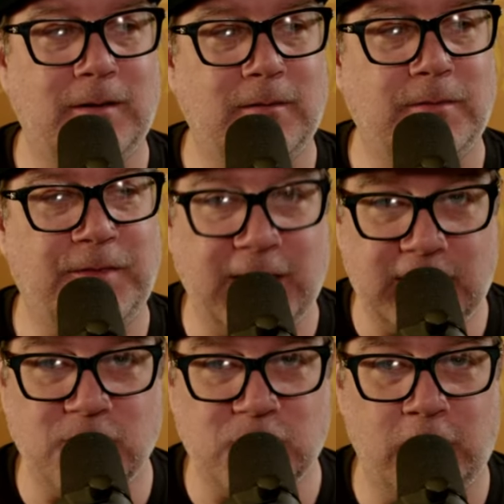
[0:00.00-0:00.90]

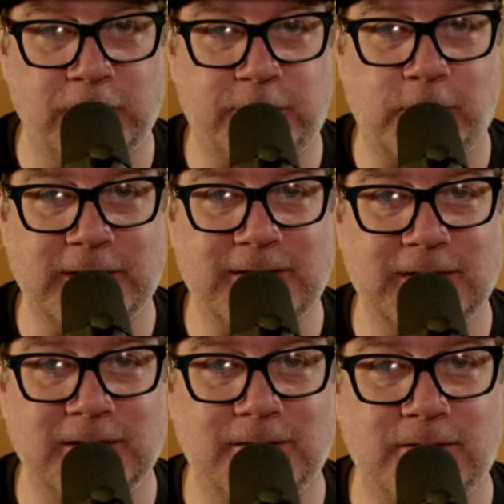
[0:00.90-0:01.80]
thanking Jones for what he
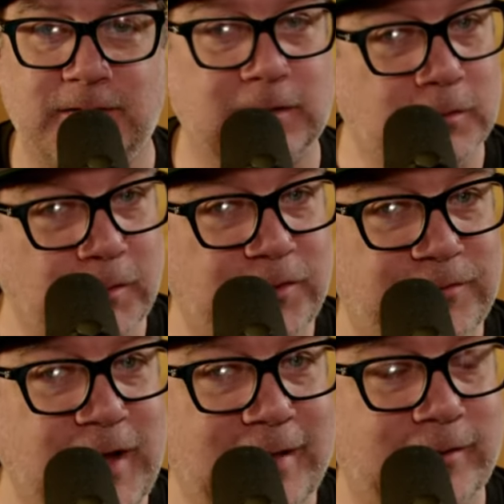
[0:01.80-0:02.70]
did, dealing with the
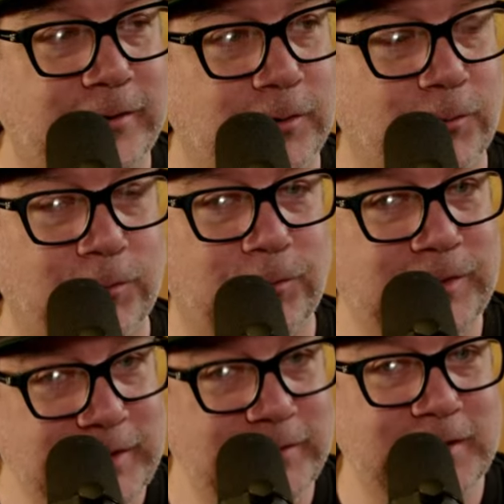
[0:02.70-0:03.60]
fact that you're
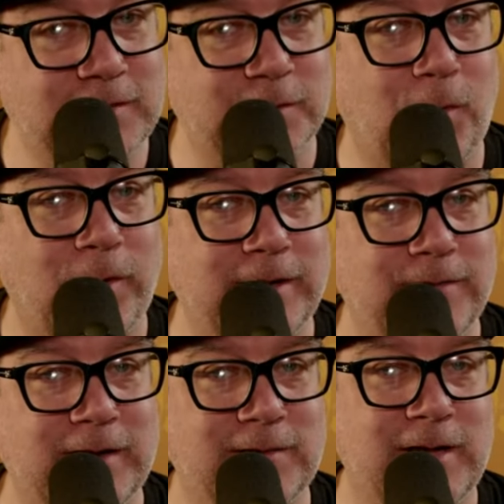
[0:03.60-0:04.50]
really disappointed
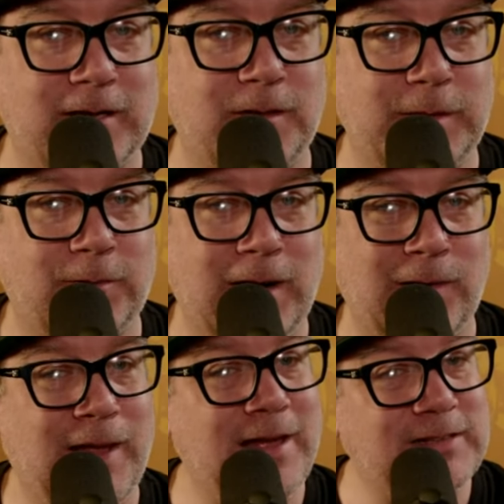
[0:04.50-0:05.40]
that he's not going to be
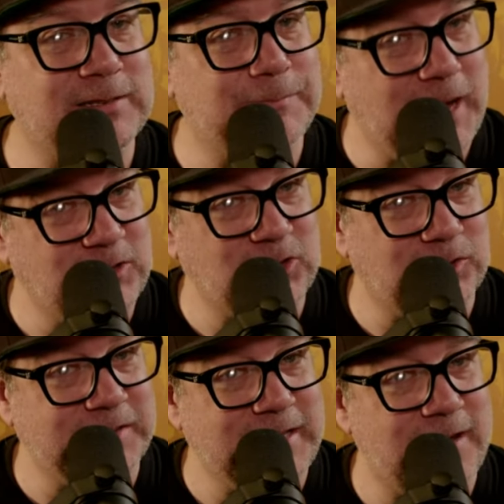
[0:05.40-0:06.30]
around,
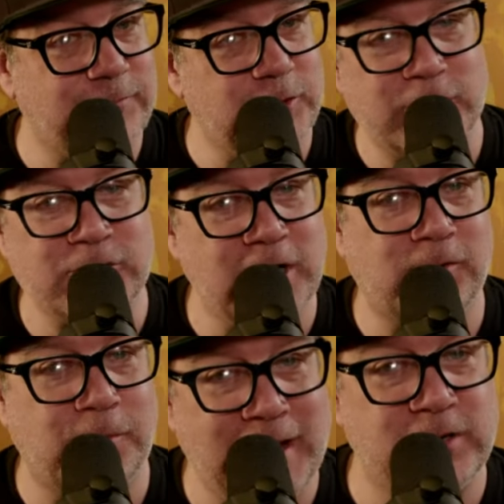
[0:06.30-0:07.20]
especially after your
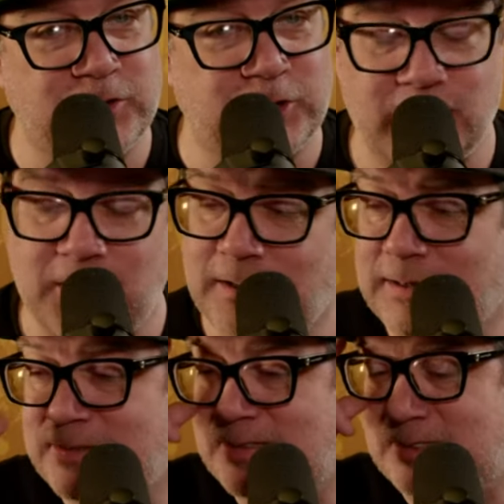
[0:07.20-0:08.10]
general manager
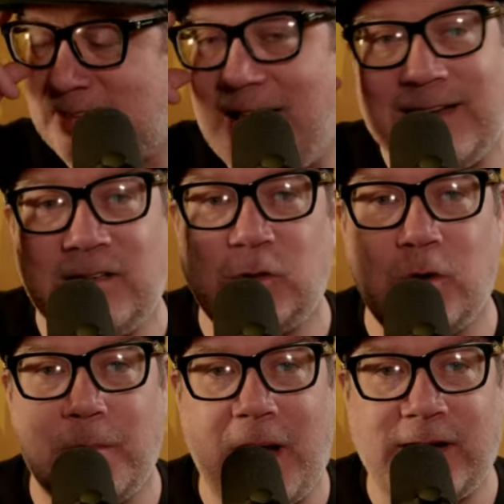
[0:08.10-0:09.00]
said into
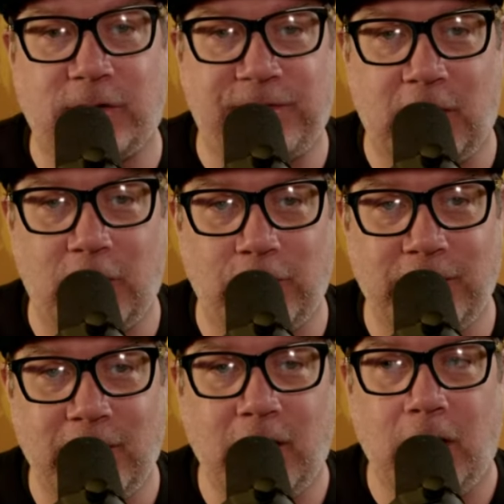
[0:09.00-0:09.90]
a microphone,
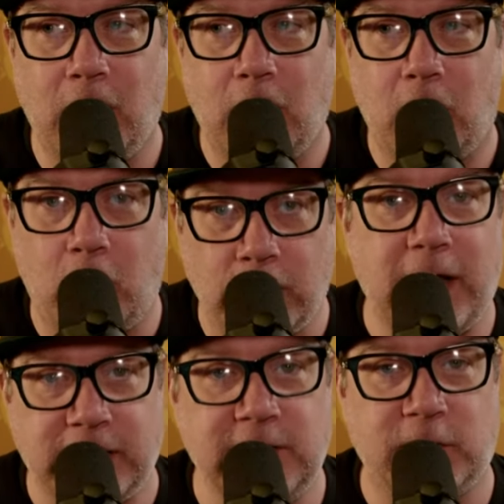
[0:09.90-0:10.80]
oh,
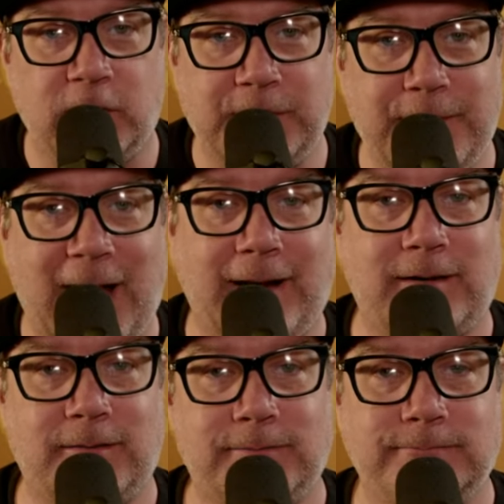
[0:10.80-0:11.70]
yeah, he's going to be back.
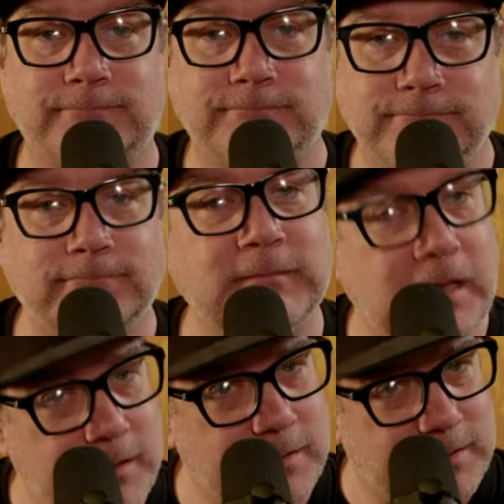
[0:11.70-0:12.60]

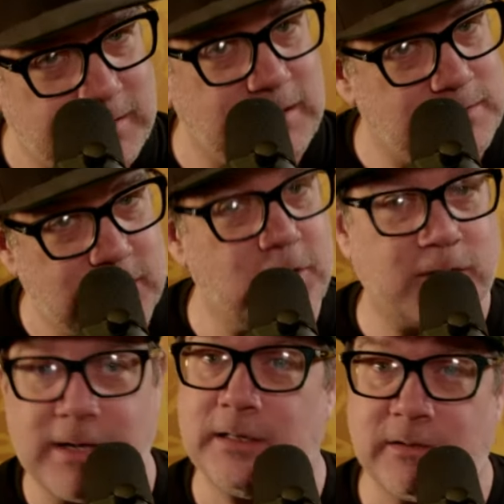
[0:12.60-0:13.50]
It doesn't look
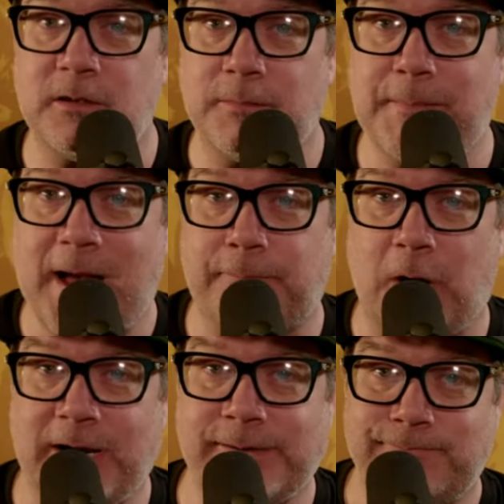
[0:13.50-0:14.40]
like he's going to be back, Brian.